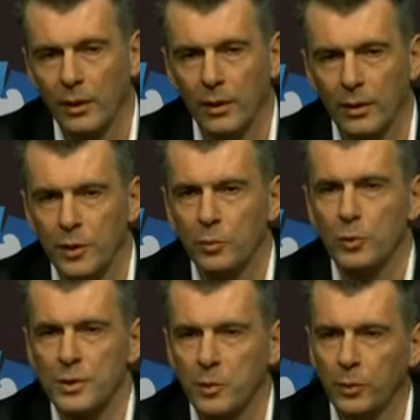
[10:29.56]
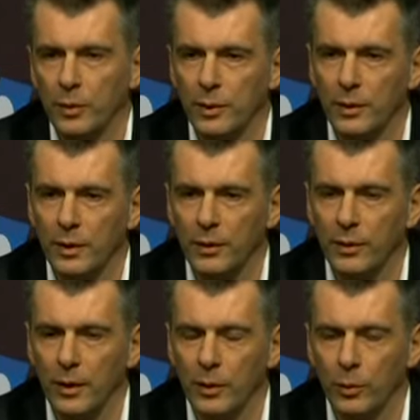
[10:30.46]
Uh, the most important
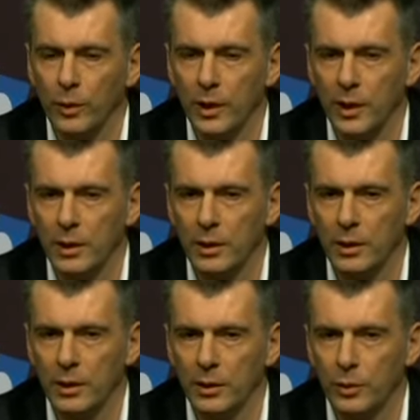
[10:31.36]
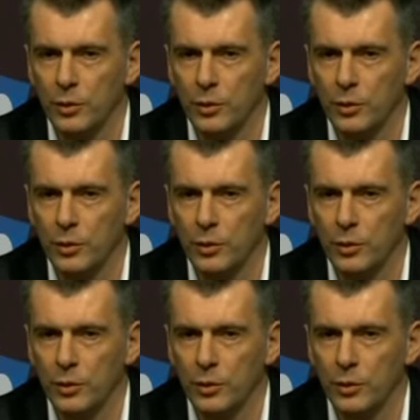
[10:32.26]
thing we need uh,